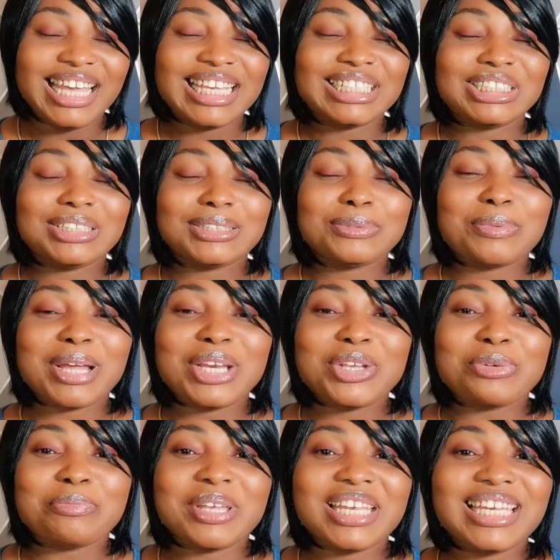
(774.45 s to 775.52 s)
It's just when
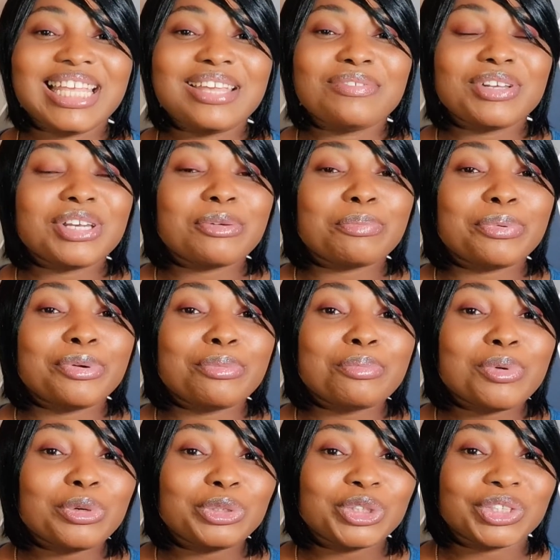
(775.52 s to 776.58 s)
you're being given a
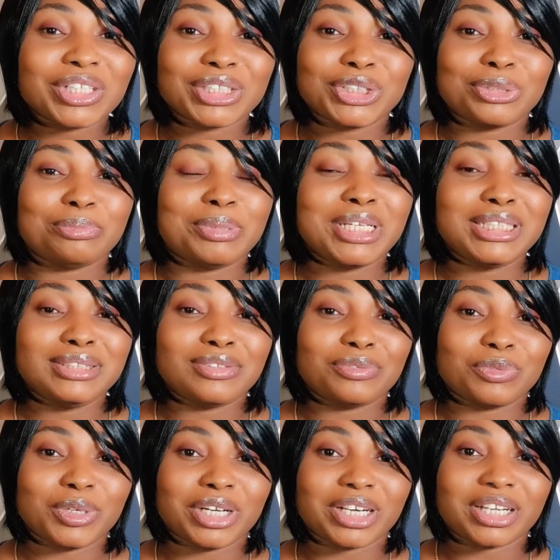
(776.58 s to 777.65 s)
promotion at your place
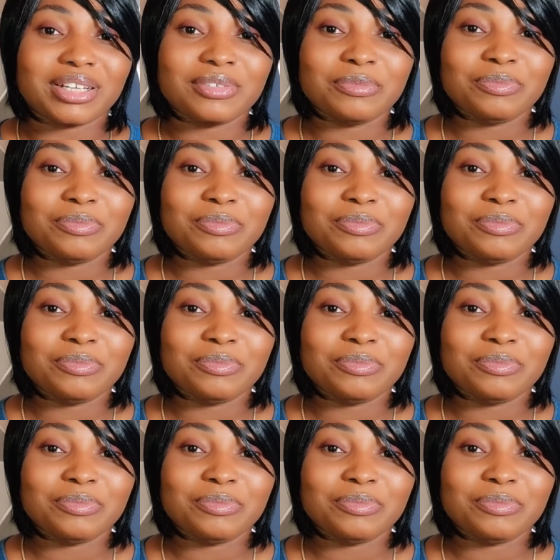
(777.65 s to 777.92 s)
of work,